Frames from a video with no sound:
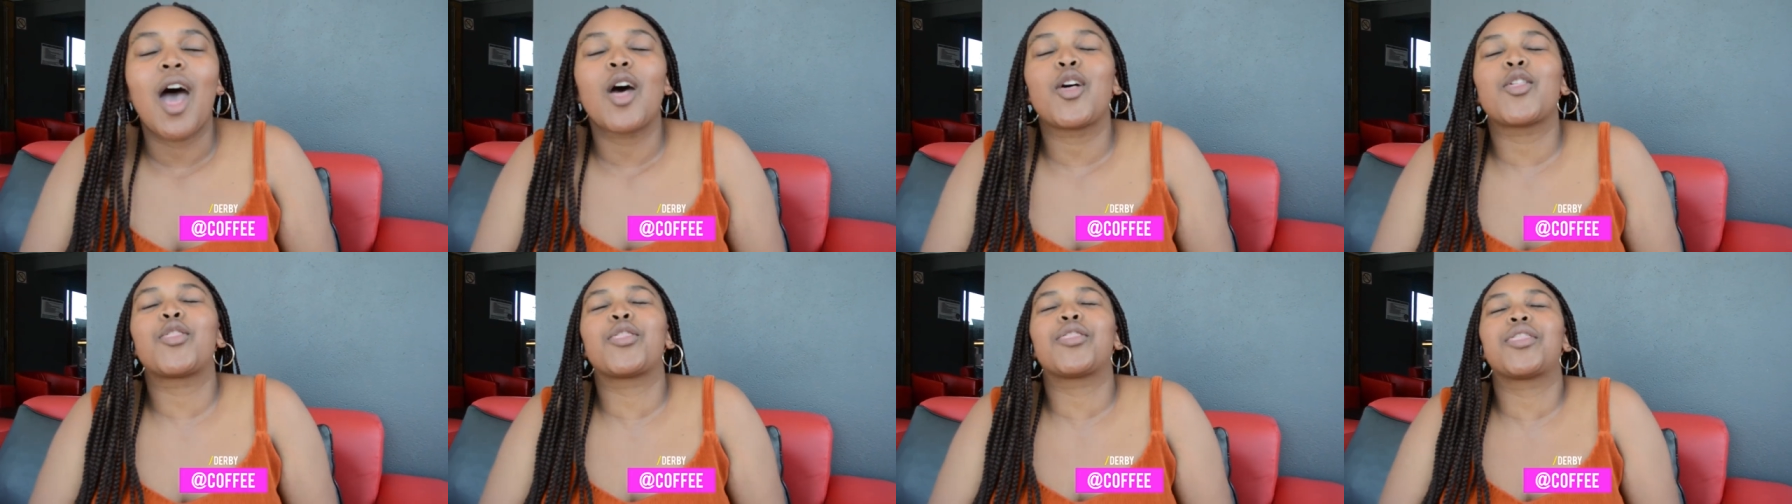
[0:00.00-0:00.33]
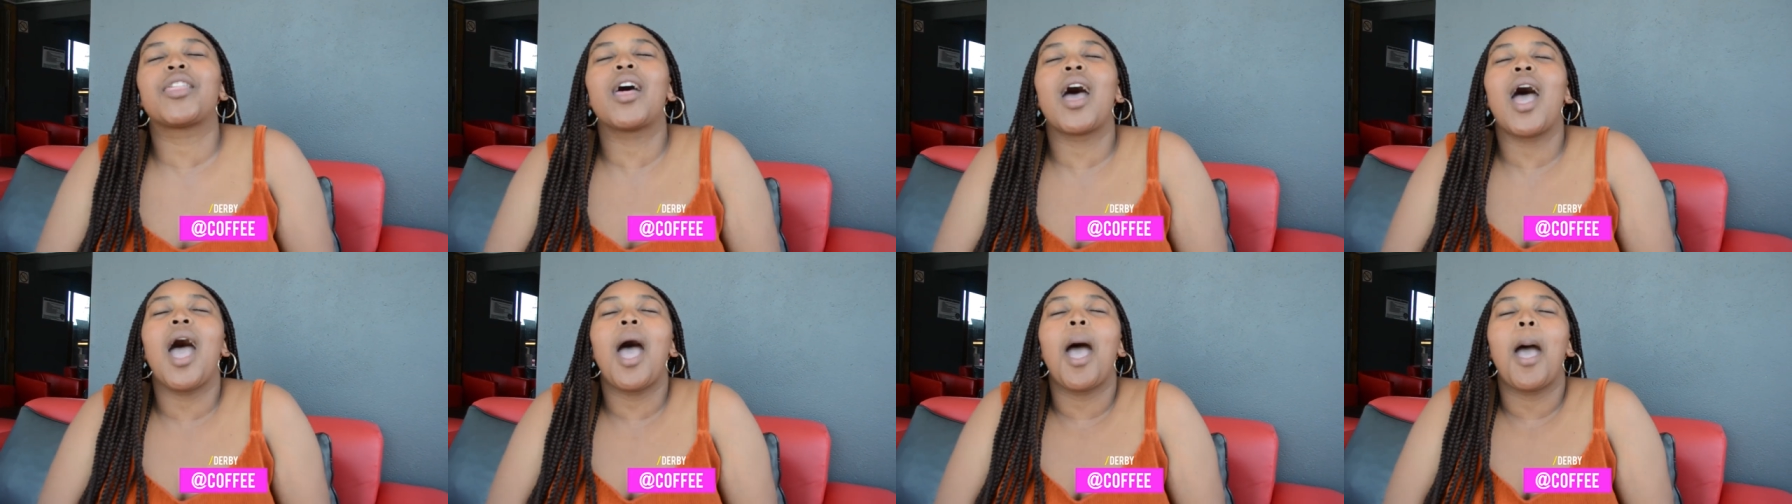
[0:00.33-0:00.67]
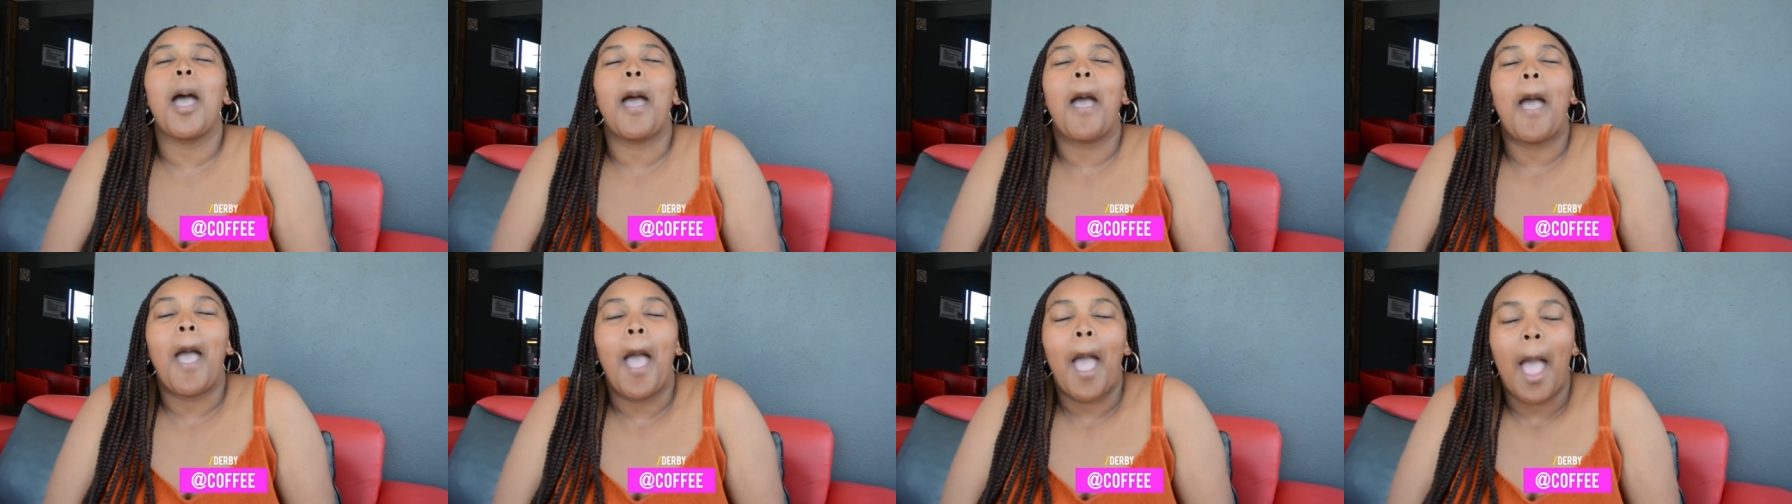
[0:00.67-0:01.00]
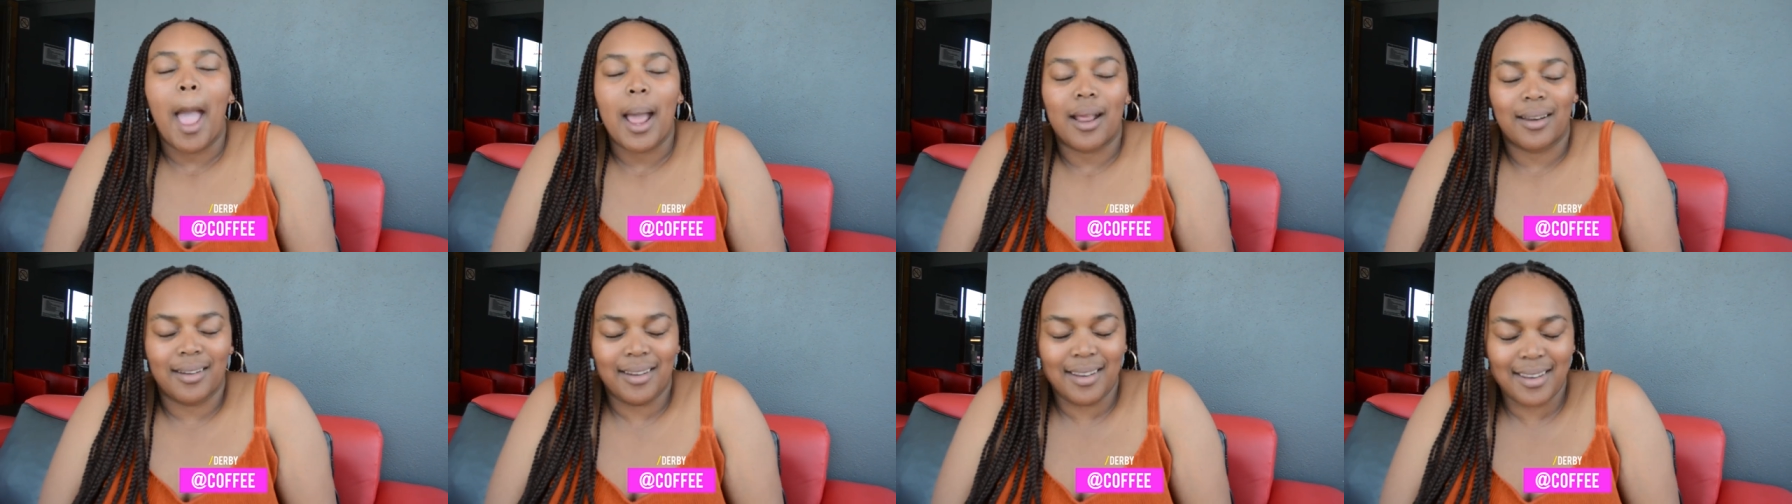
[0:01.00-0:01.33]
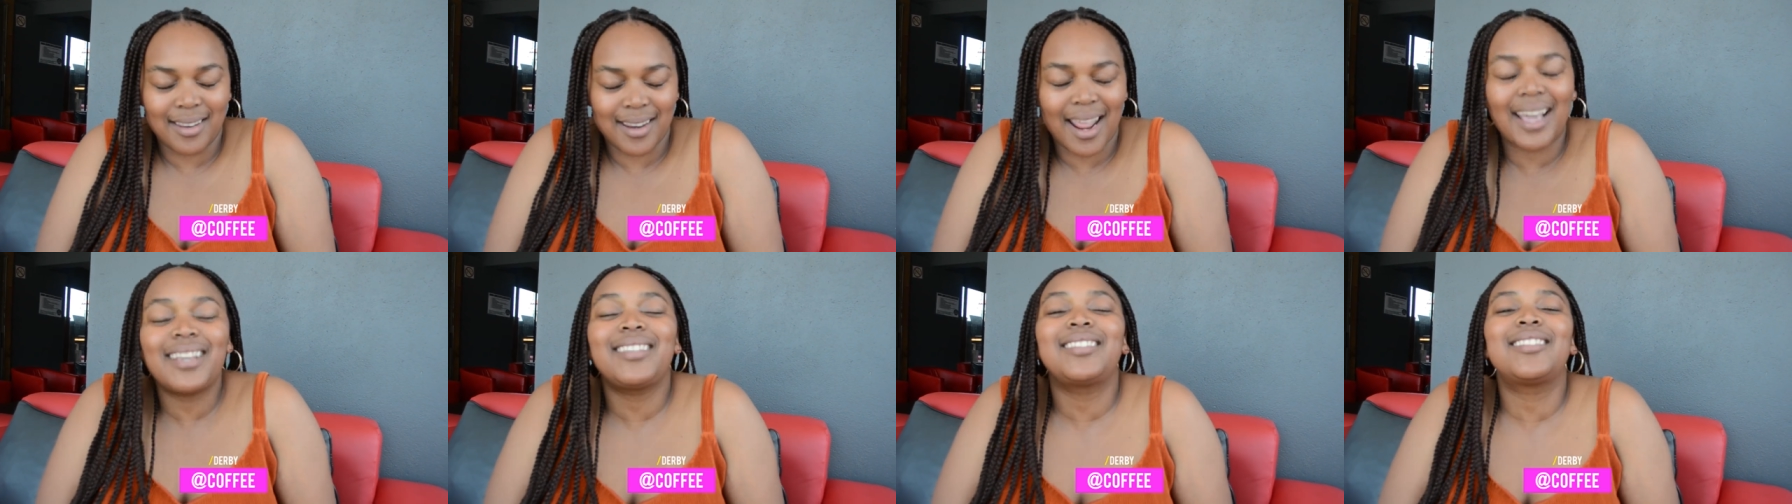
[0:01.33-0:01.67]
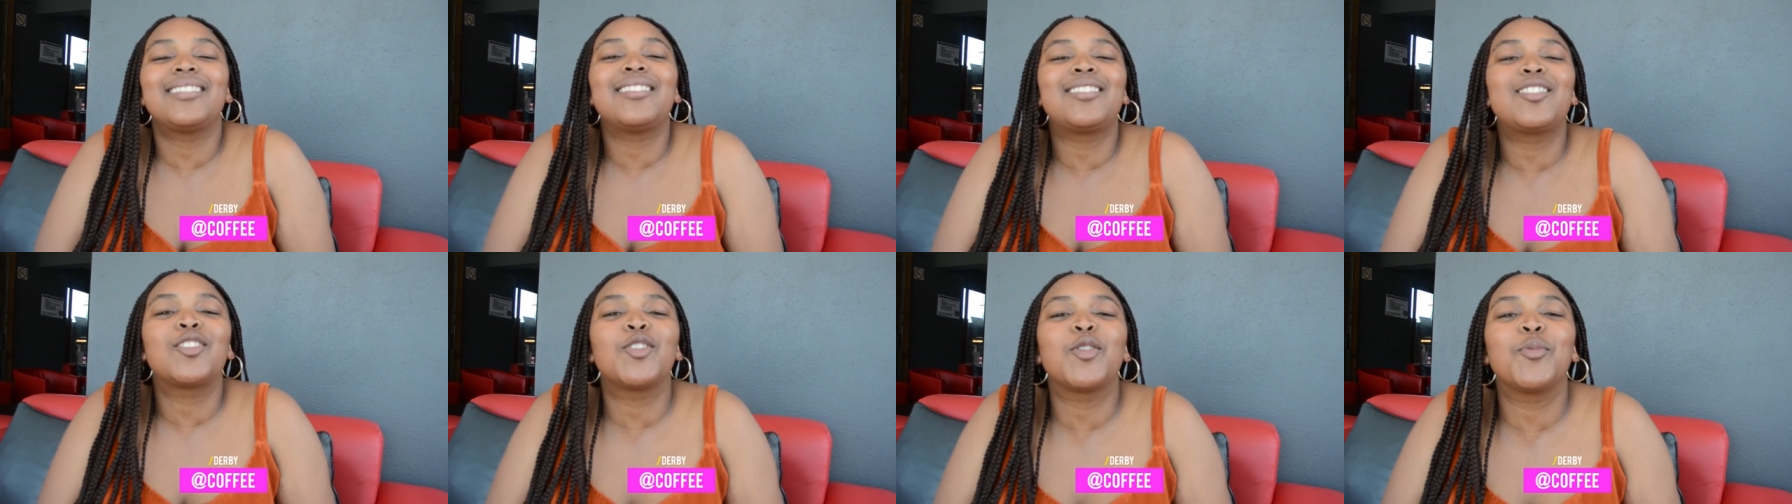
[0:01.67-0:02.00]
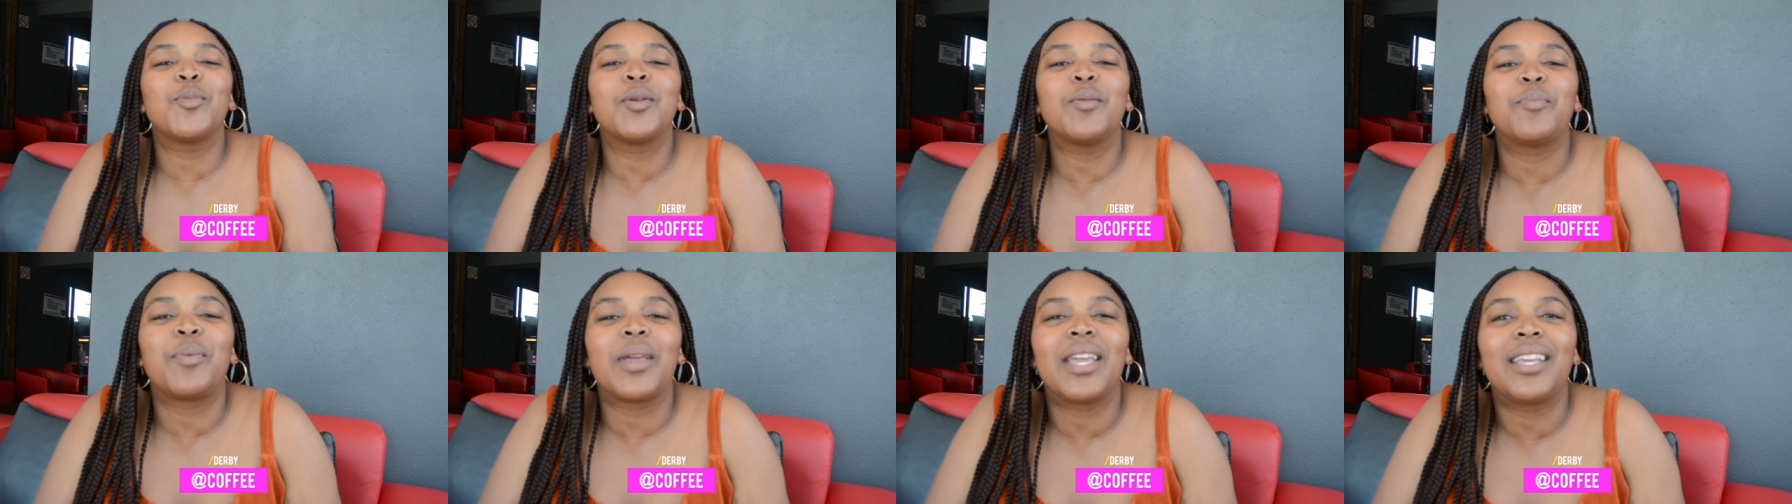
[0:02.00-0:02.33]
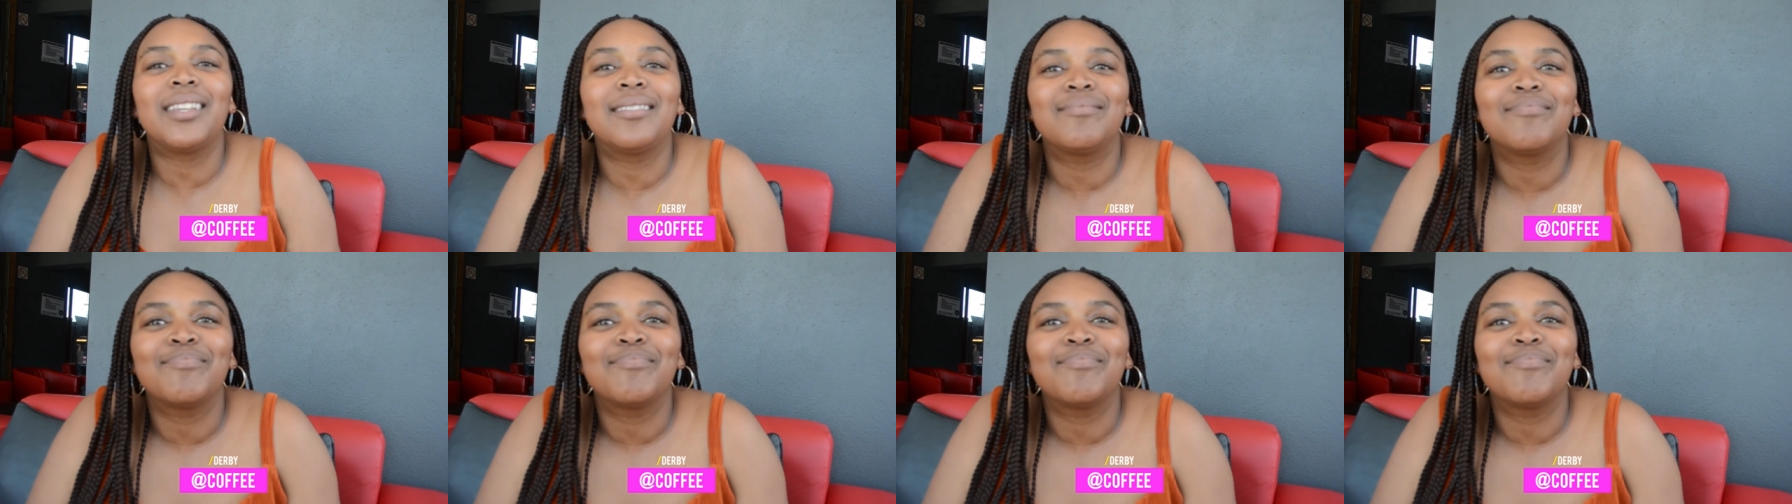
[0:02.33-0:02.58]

the nicest human being,